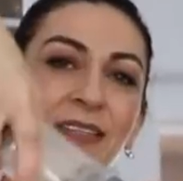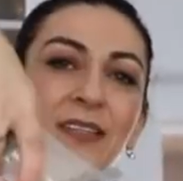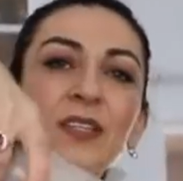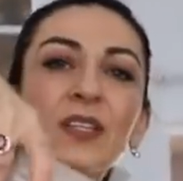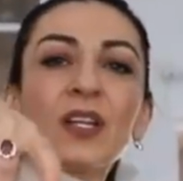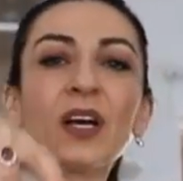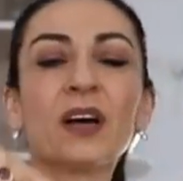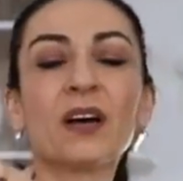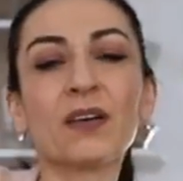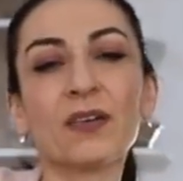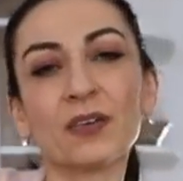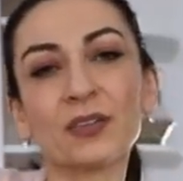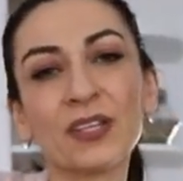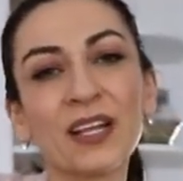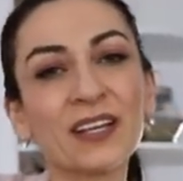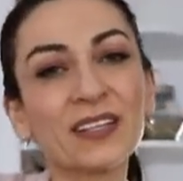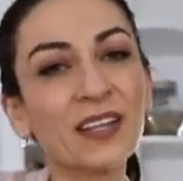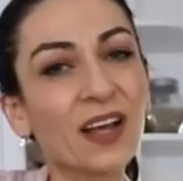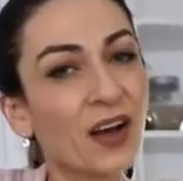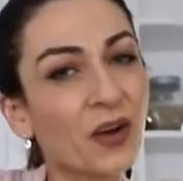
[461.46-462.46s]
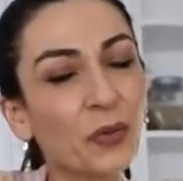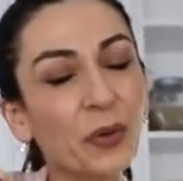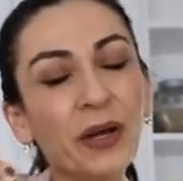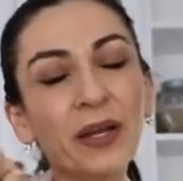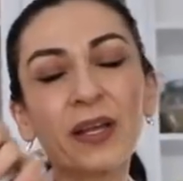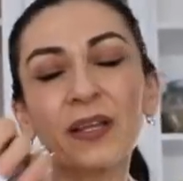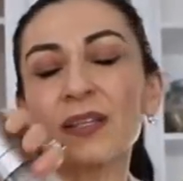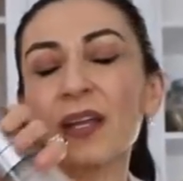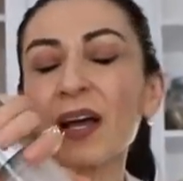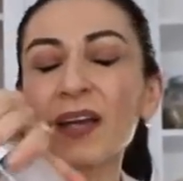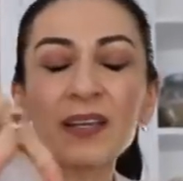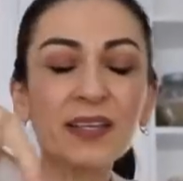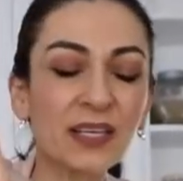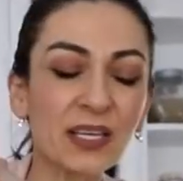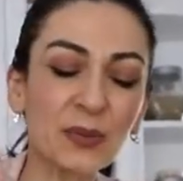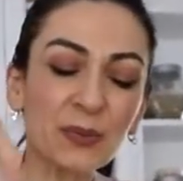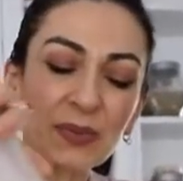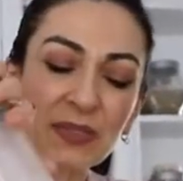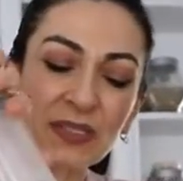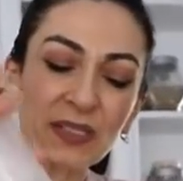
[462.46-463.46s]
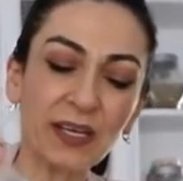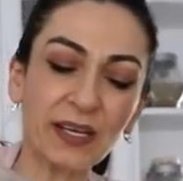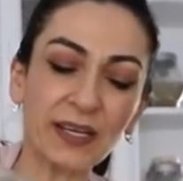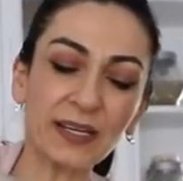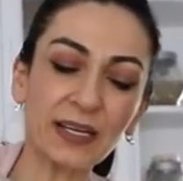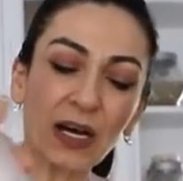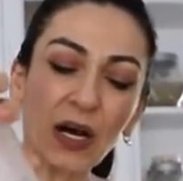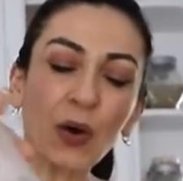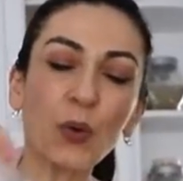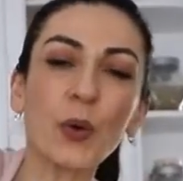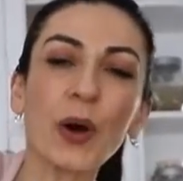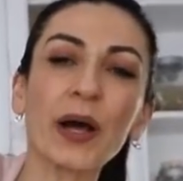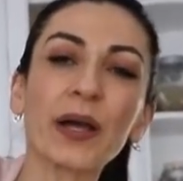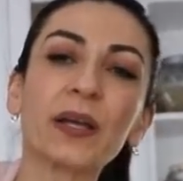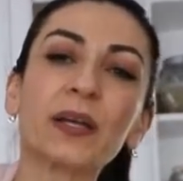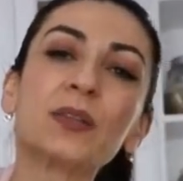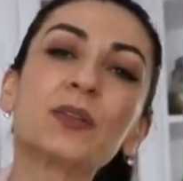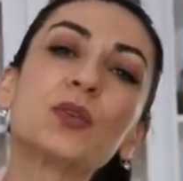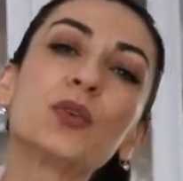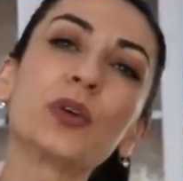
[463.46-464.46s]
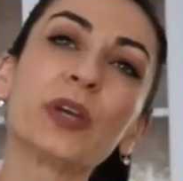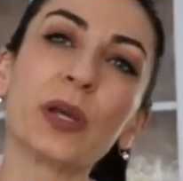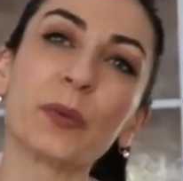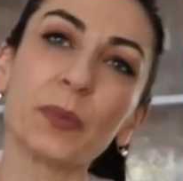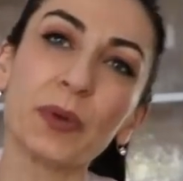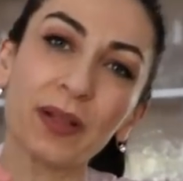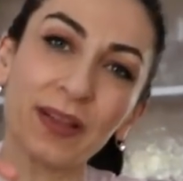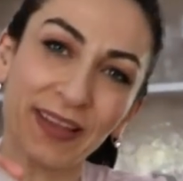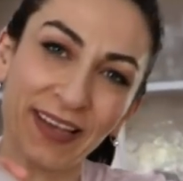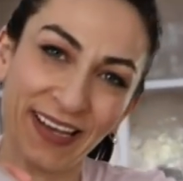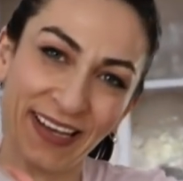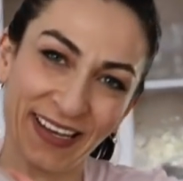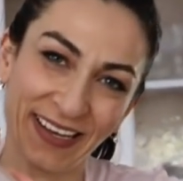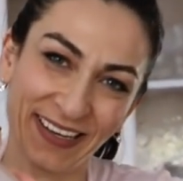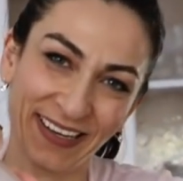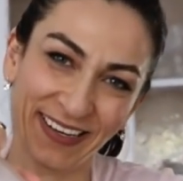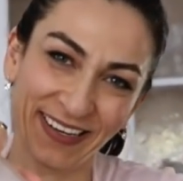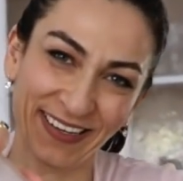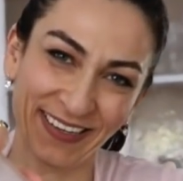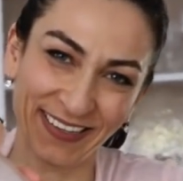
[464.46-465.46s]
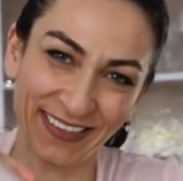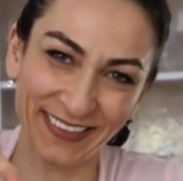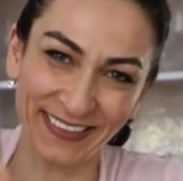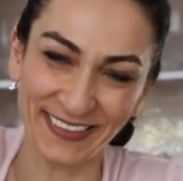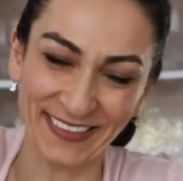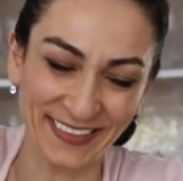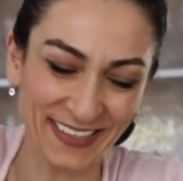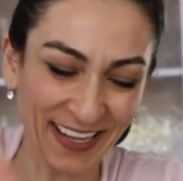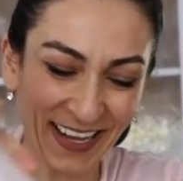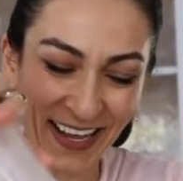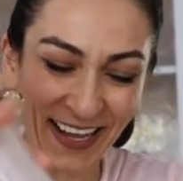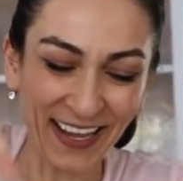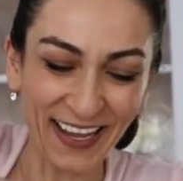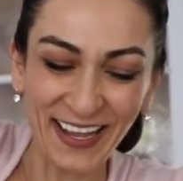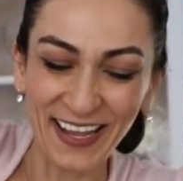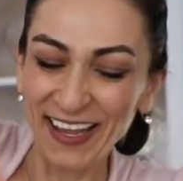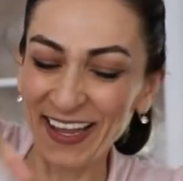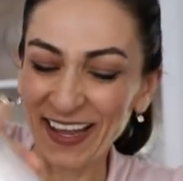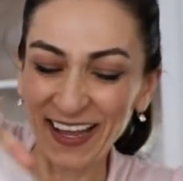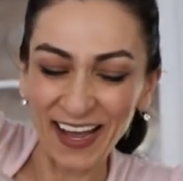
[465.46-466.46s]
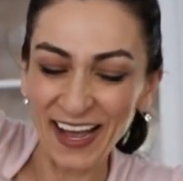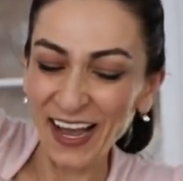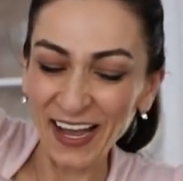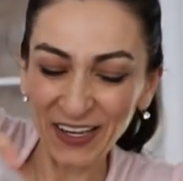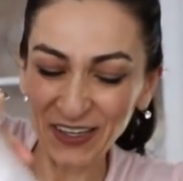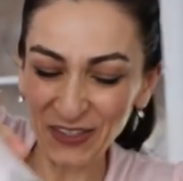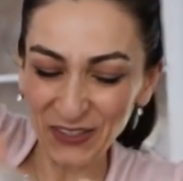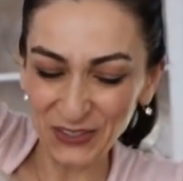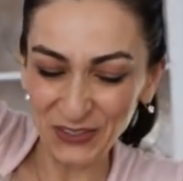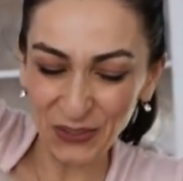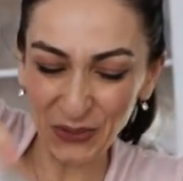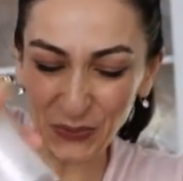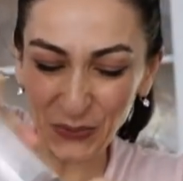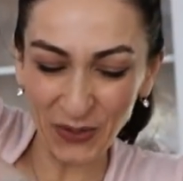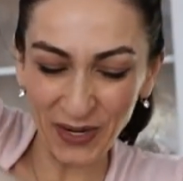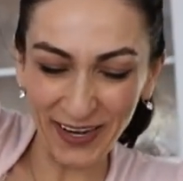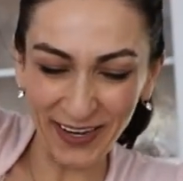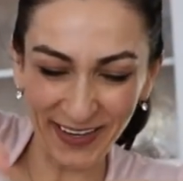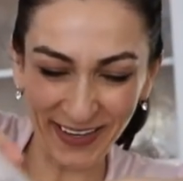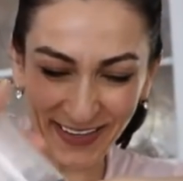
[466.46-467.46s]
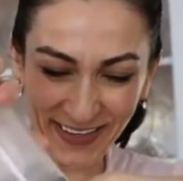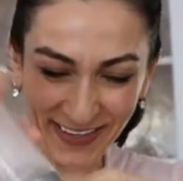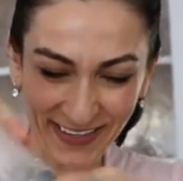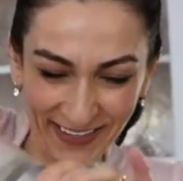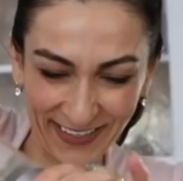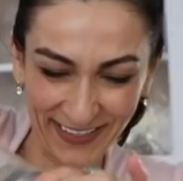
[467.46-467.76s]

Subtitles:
No, not Hawaiian. I keep saying Hawaiian to Himalaya. I don't know why.